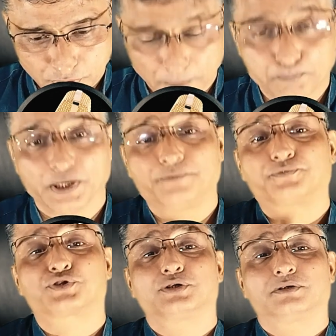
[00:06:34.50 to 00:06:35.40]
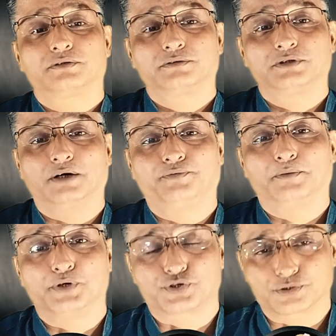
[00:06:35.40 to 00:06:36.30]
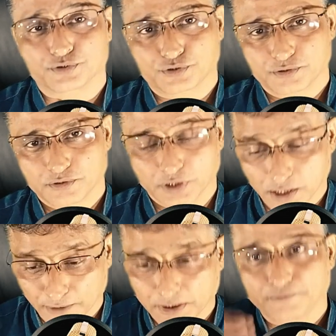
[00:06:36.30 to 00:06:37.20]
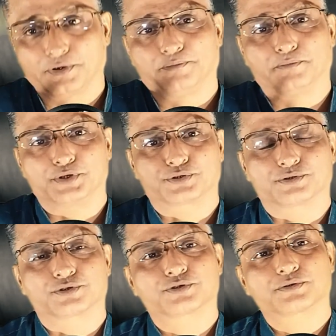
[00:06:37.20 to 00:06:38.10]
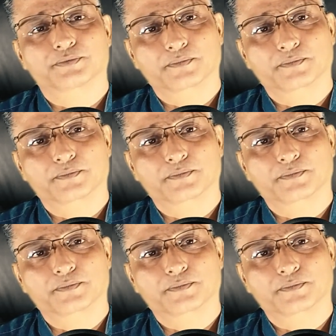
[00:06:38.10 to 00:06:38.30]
uplift the affirmations, the level of affirmations.